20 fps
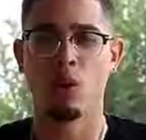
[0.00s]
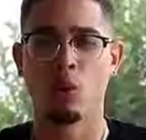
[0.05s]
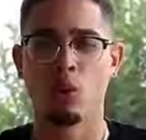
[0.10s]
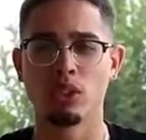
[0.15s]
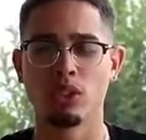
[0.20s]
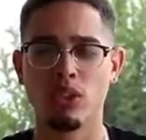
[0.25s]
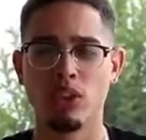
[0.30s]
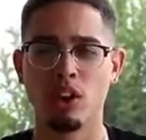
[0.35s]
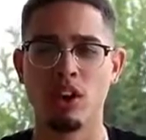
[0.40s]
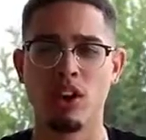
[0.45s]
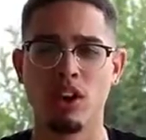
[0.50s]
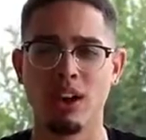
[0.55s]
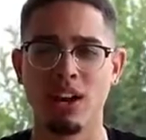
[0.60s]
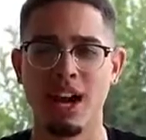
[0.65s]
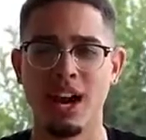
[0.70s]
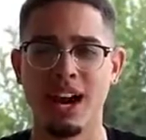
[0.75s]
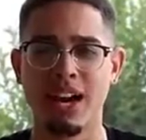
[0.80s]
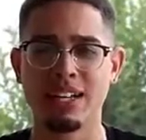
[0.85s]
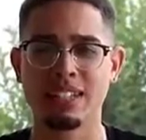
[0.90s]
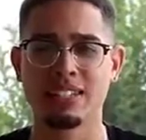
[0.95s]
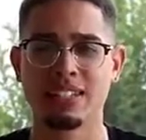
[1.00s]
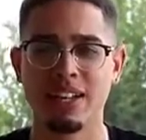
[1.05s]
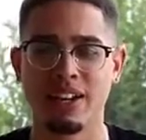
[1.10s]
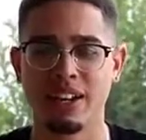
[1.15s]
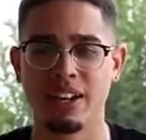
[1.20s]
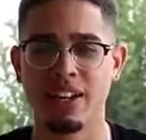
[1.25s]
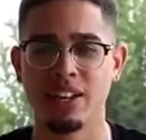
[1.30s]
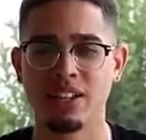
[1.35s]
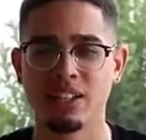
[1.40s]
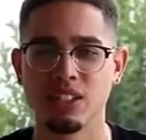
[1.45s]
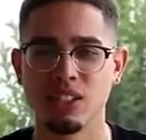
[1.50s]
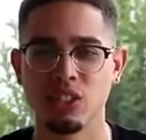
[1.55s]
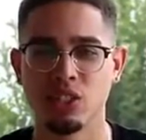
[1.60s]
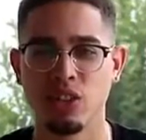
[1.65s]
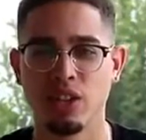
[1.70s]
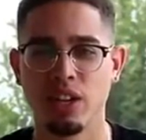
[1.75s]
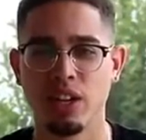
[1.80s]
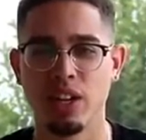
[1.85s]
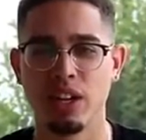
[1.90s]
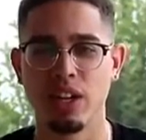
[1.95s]
What's going on, guys? Eric Ellis
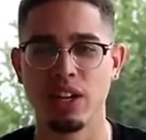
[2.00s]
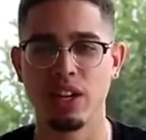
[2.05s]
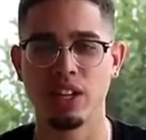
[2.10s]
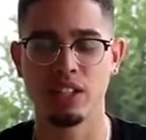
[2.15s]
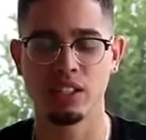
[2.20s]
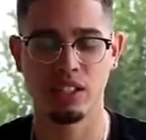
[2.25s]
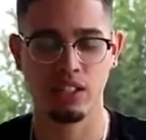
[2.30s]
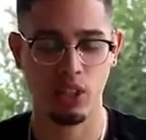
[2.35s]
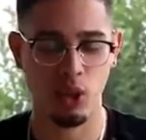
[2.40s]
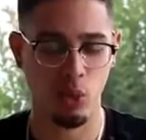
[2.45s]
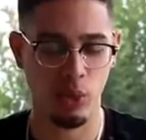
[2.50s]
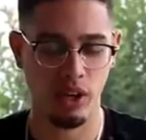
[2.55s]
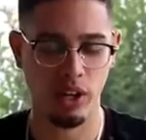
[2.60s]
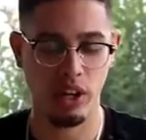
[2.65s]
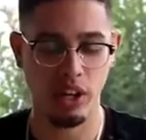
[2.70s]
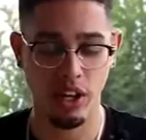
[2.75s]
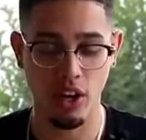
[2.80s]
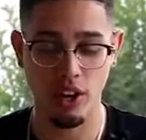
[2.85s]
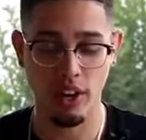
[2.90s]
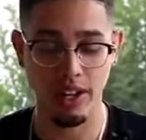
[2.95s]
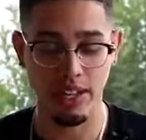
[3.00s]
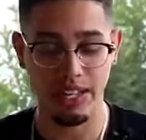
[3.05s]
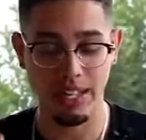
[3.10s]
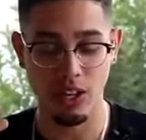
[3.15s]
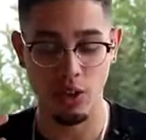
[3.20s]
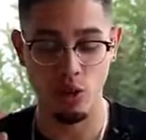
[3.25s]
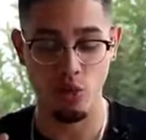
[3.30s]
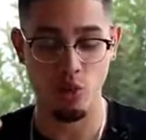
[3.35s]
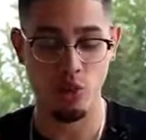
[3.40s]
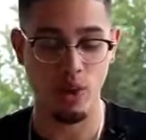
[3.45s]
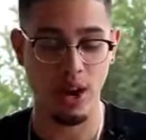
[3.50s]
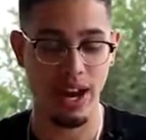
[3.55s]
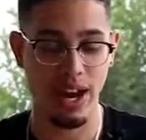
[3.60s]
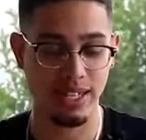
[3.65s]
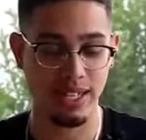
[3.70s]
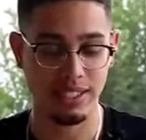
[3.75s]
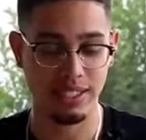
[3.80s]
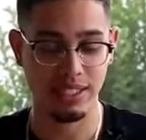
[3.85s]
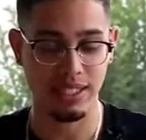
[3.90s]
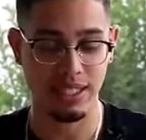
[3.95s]
Jr. here. So we're gonna go ahead and get
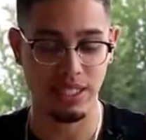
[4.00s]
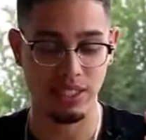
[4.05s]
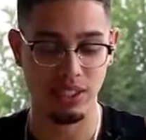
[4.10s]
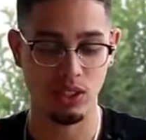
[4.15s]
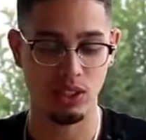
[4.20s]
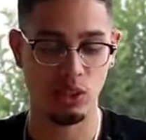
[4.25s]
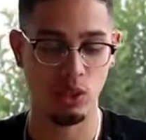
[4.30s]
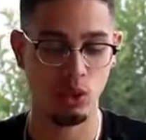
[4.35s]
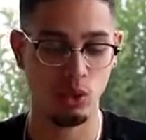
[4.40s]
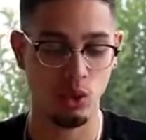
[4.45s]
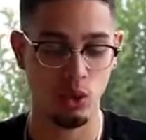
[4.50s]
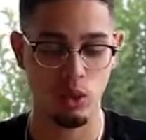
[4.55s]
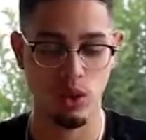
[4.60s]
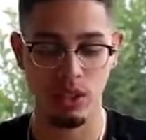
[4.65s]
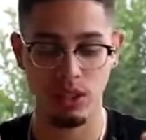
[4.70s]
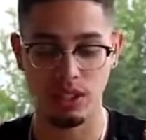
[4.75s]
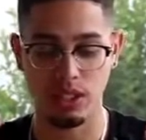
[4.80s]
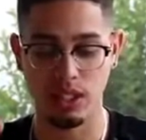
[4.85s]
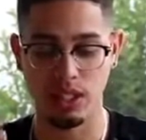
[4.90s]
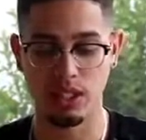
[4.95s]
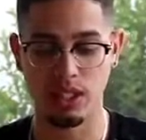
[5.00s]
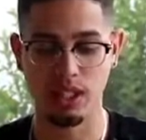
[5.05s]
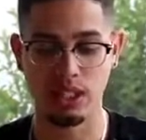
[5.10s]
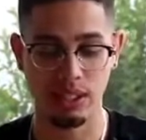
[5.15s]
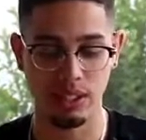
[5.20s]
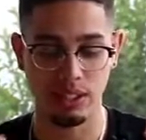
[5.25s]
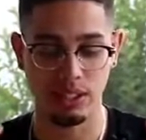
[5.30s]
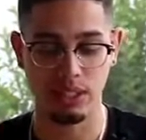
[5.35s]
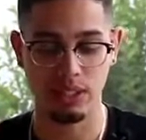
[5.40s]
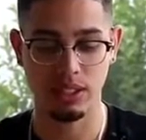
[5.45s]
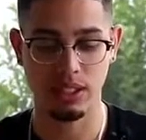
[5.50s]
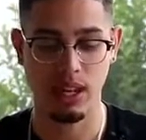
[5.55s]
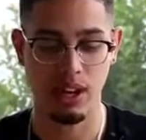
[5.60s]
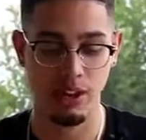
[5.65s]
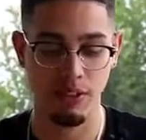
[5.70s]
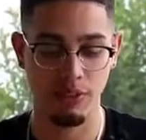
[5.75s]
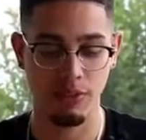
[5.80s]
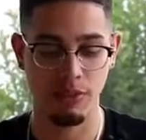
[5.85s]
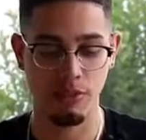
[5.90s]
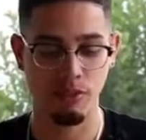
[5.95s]
right into the good
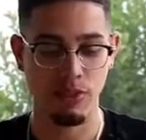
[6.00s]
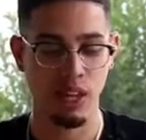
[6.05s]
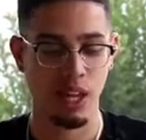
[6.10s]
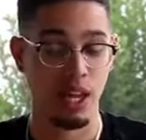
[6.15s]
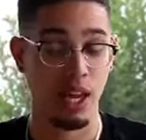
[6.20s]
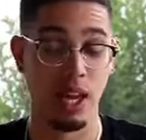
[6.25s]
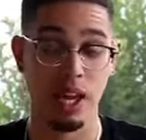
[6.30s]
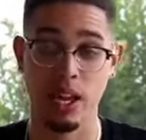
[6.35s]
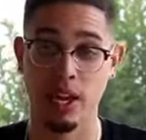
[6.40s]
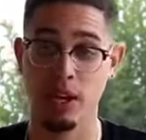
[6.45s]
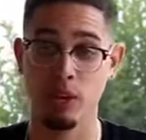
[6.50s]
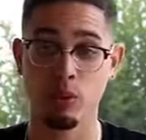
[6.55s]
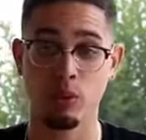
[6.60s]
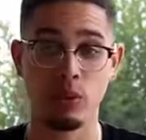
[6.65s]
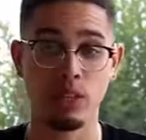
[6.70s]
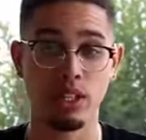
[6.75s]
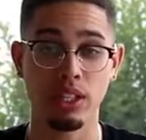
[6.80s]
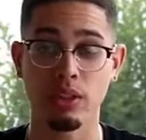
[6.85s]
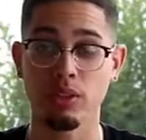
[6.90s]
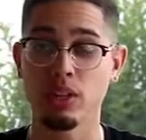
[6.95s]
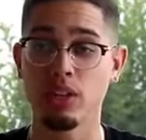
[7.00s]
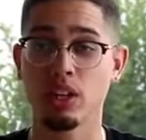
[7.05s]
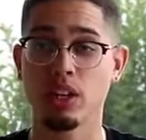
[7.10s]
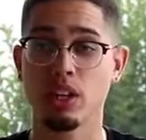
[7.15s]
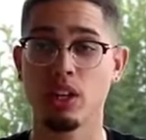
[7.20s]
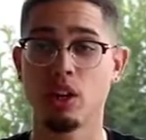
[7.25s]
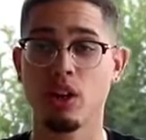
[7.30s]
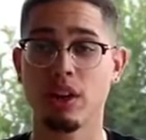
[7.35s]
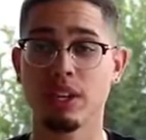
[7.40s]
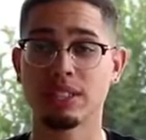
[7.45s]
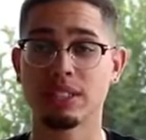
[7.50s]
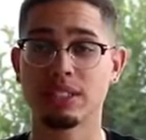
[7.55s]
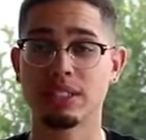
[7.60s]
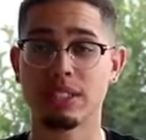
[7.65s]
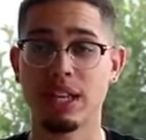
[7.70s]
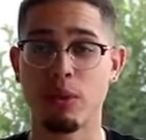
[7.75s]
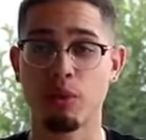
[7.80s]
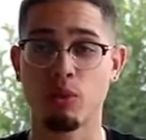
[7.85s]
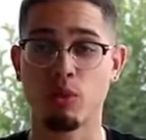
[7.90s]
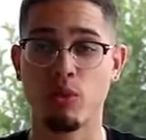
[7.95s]
stuff, and we're literally gonna go ahead and
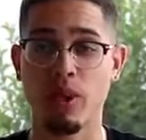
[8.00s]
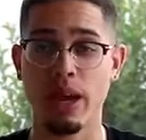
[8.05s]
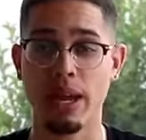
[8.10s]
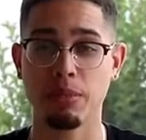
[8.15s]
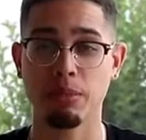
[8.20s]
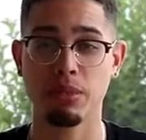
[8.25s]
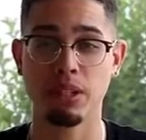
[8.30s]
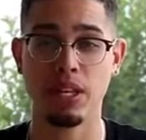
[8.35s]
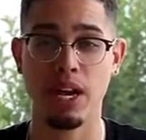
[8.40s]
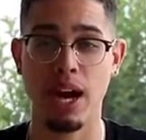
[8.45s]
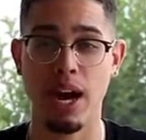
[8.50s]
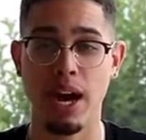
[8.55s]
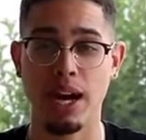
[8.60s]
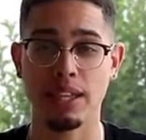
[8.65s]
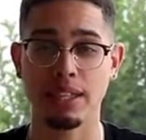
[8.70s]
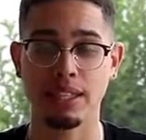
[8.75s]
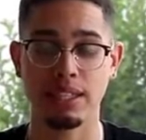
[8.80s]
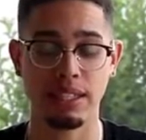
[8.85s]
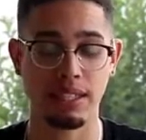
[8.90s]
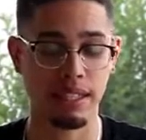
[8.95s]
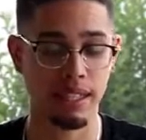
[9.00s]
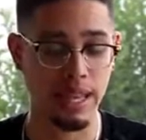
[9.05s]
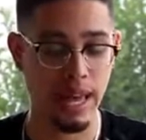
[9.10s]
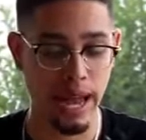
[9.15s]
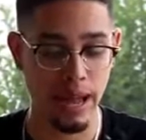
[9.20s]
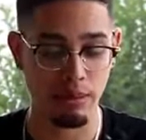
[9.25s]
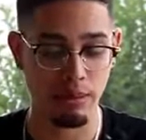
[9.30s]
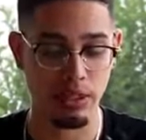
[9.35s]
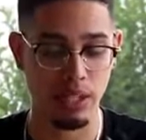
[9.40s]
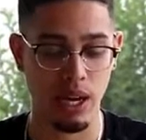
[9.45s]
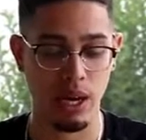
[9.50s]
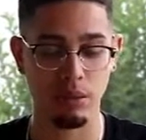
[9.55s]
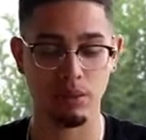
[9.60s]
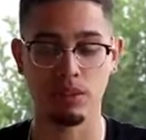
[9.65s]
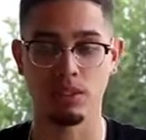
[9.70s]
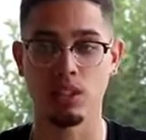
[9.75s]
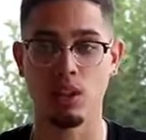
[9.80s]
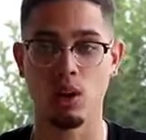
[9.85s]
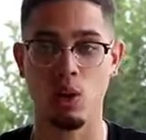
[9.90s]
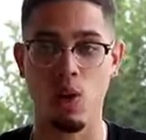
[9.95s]
step right behind the laptop.
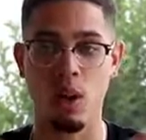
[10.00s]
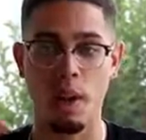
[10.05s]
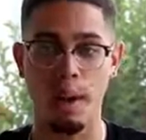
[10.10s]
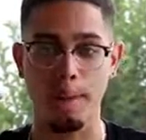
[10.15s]
So